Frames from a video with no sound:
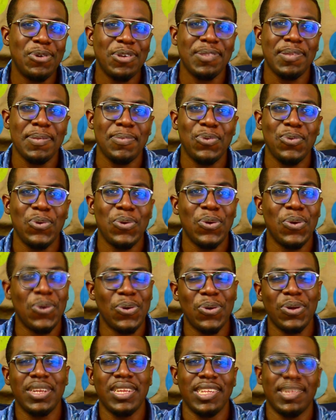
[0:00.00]
people who
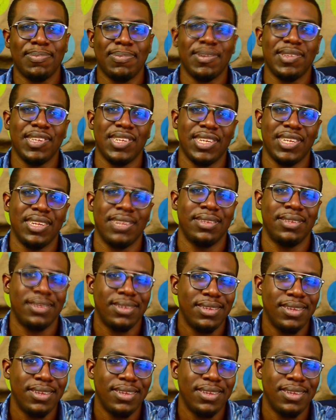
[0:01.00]
hold these positions,